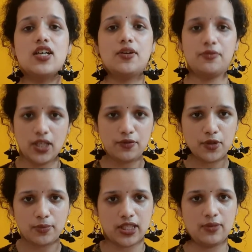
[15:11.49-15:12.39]
away
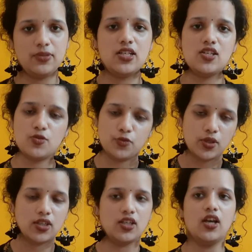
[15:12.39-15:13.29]
from them, he's
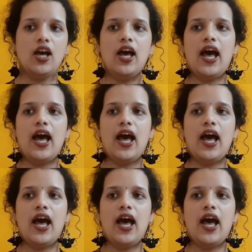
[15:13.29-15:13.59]
working